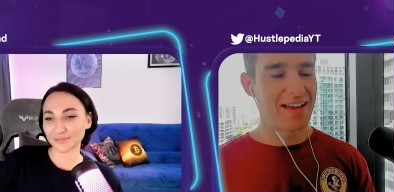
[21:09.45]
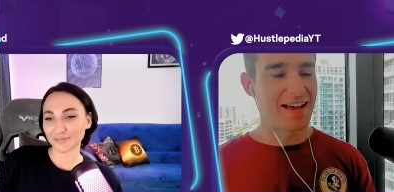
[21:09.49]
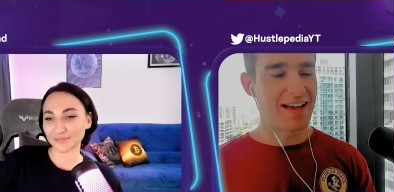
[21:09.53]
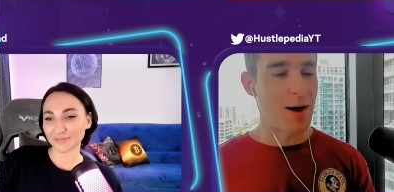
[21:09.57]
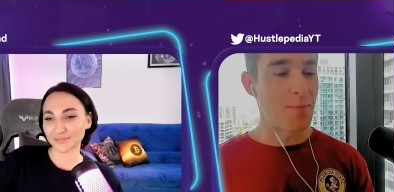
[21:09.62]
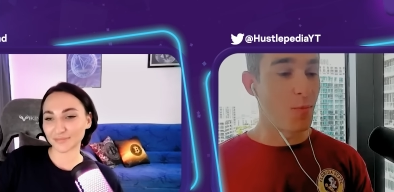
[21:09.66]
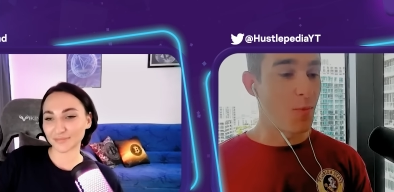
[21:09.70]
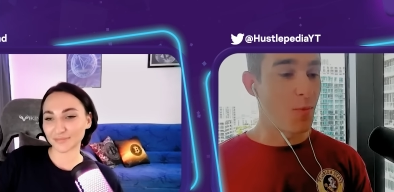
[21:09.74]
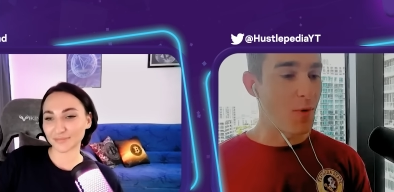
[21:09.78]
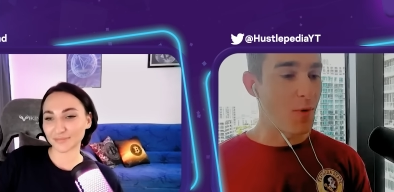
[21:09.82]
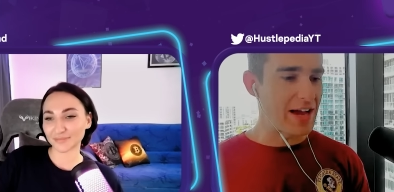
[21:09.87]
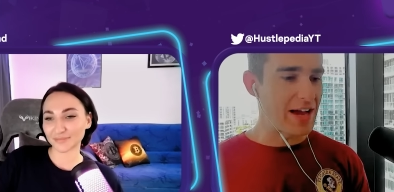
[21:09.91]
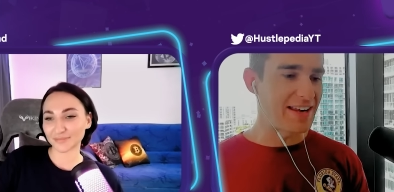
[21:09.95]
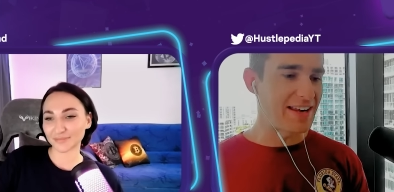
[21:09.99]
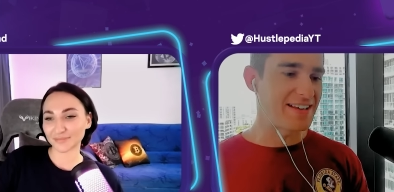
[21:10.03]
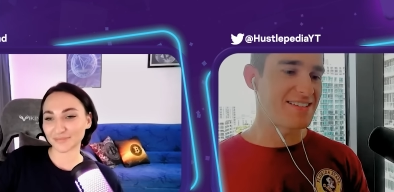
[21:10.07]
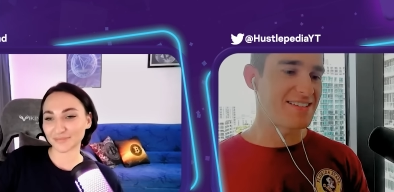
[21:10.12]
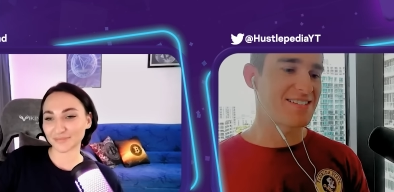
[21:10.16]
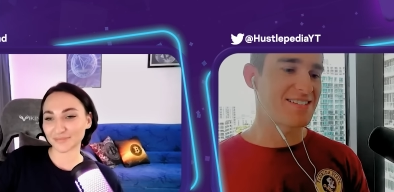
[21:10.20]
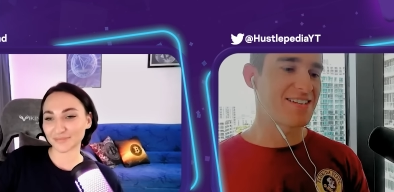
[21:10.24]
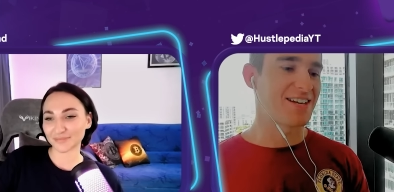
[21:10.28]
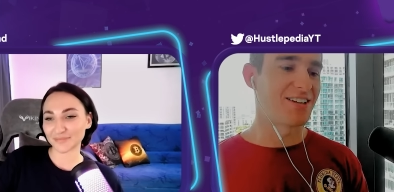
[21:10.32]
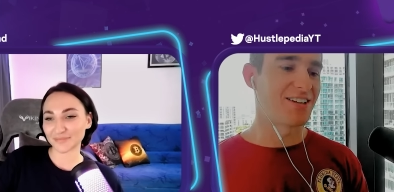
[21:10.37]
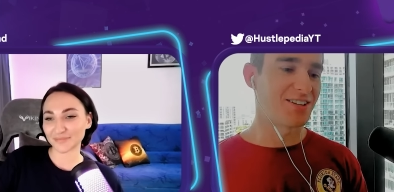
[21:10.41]
Speaker 1: I'm waiting
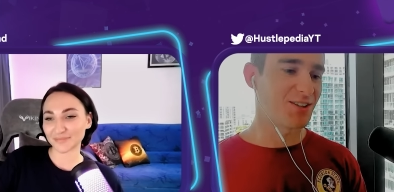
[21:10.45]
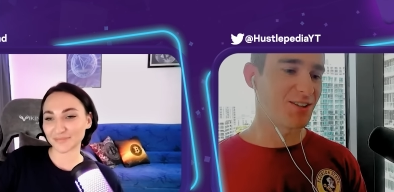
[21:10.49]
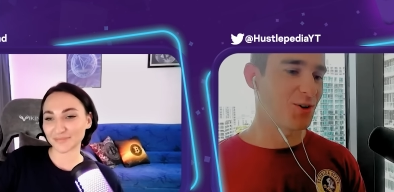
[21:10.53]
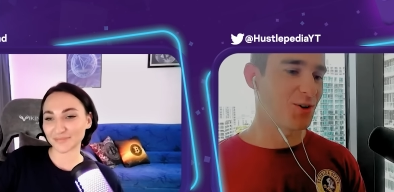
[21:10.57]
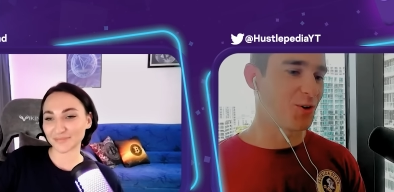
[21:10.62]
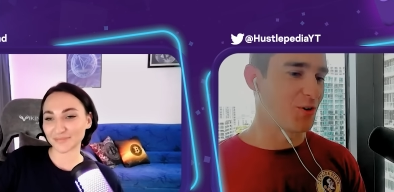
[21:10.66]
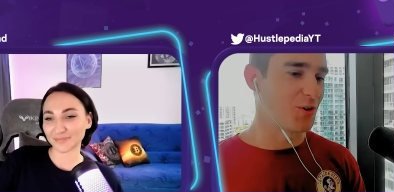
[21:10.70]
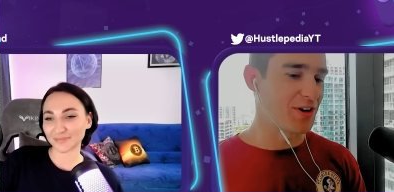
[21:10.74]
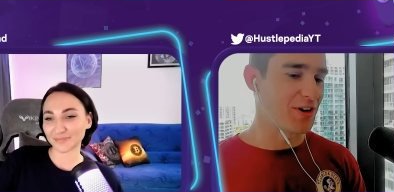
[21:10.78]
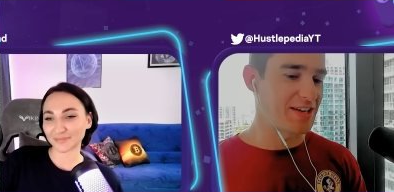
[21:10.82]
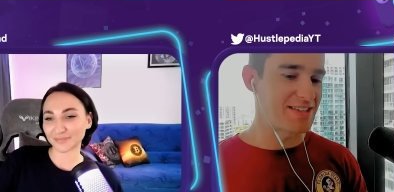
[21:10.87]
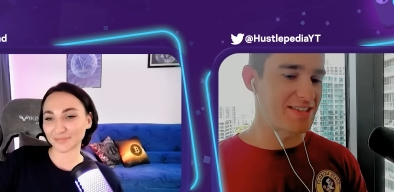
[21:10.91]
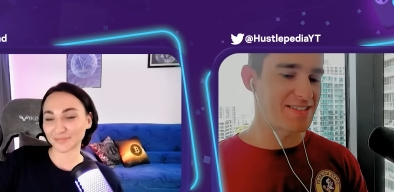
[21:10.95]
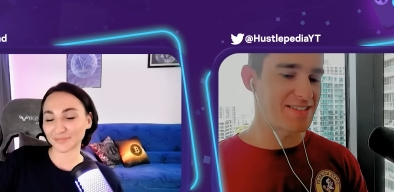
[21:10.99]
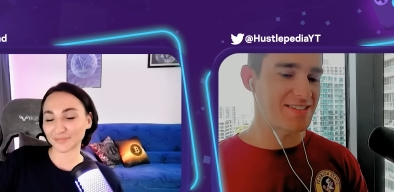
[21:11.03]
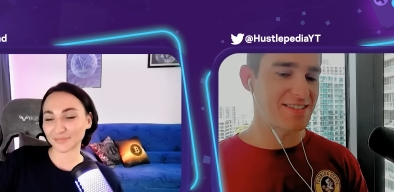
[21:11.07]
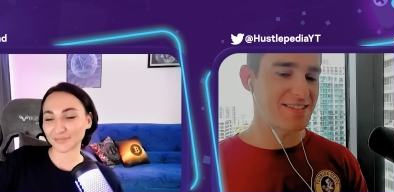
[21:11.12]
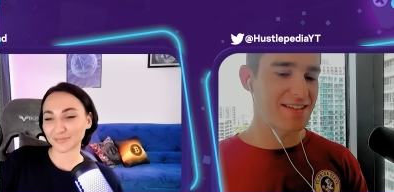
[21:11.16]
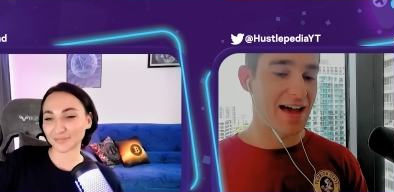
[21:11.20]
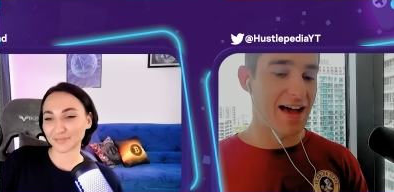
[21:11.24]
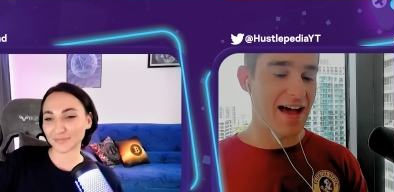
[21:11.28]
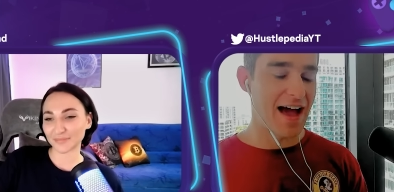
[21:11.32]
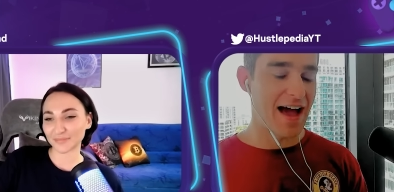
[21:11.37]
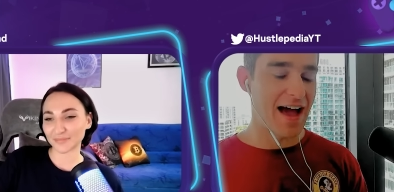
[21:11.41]
still on coins.
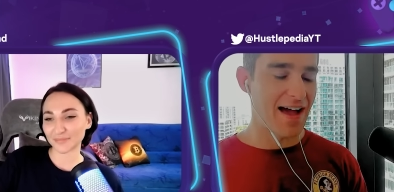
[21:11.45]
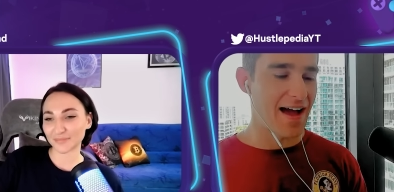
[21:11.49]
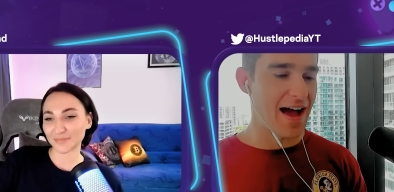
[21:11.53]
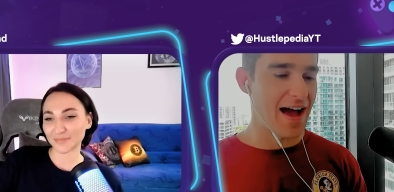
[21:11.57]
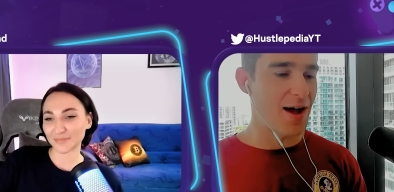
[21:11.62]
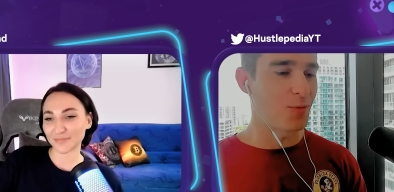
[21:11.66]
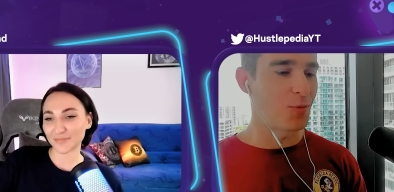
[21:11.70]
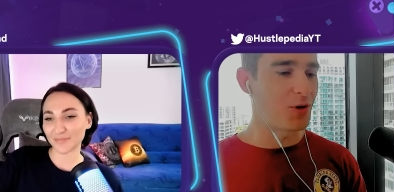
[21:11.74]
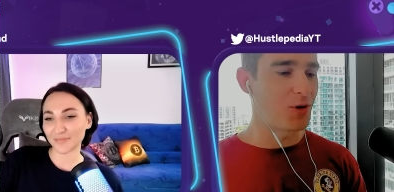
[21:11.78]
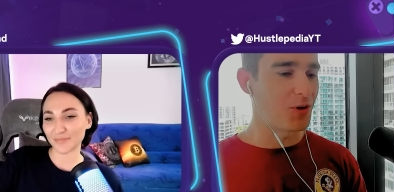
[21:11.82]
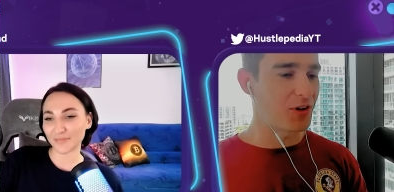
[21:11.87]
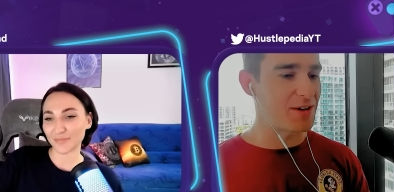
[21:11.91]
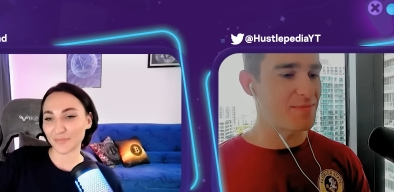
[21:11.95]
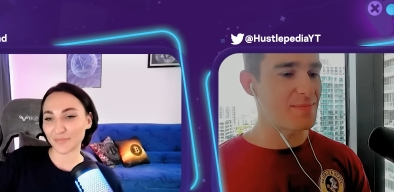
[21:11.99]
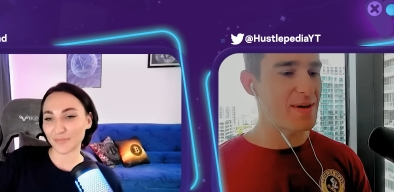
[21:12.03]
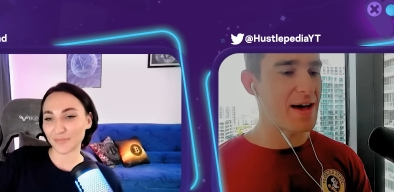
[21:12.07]
I, I will get